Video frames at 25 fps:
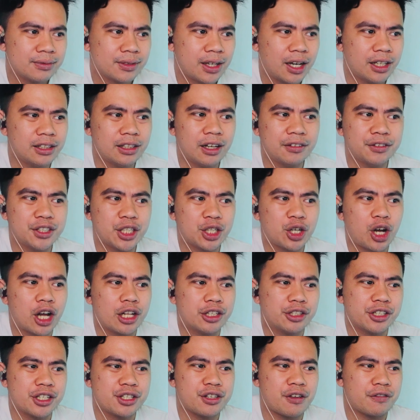I love the
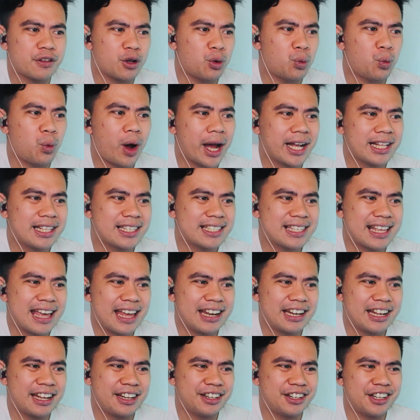contrast of the white
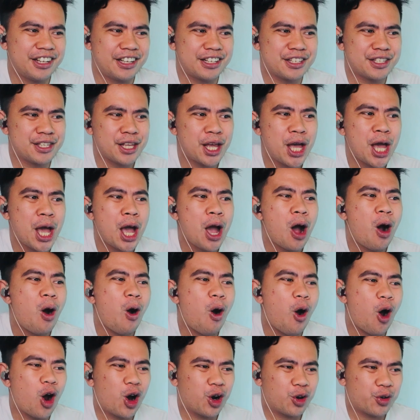sand and this
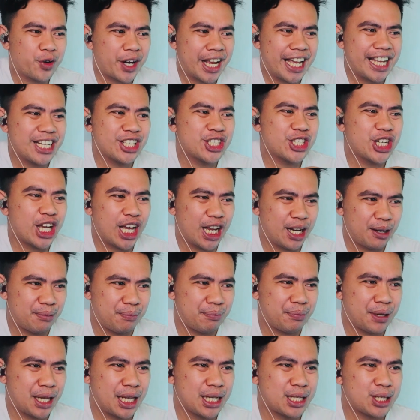orange and
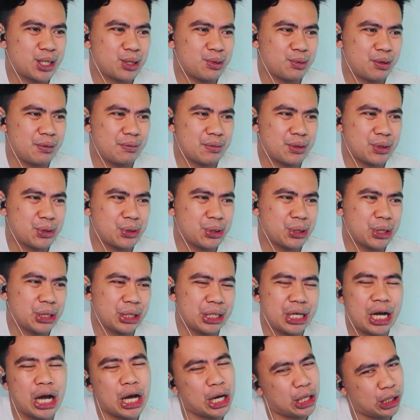pink
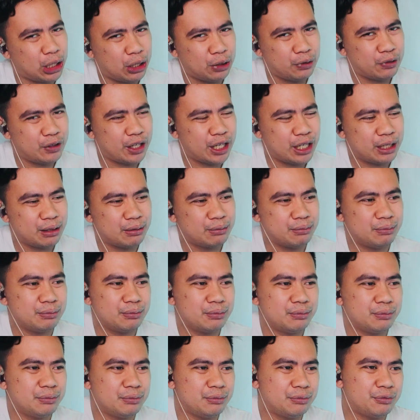swimsuit. I love it.
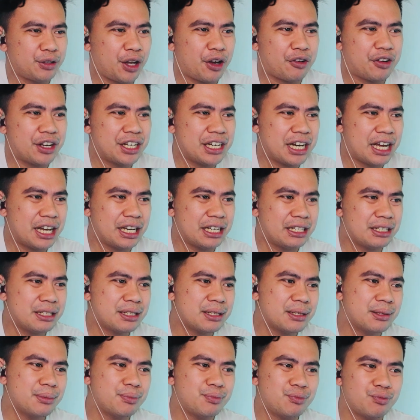Very
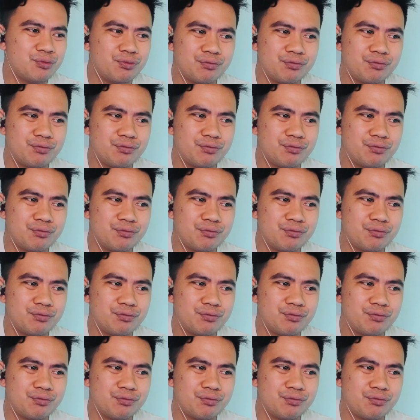nice.